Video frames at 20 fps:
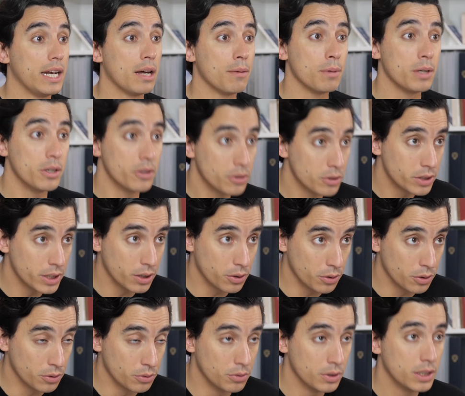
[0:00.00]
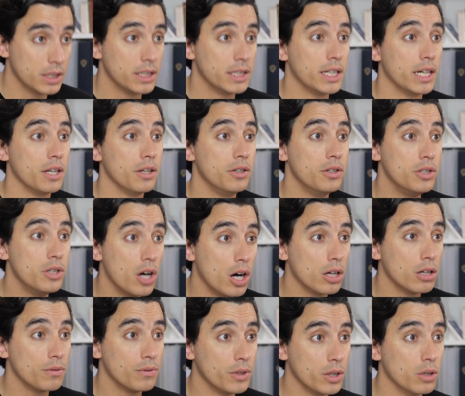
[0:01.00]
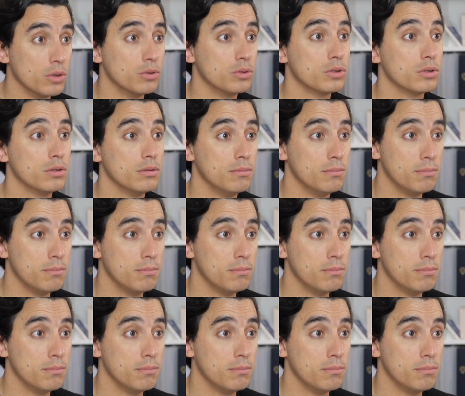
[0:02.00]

And I'm here to tell you that none of those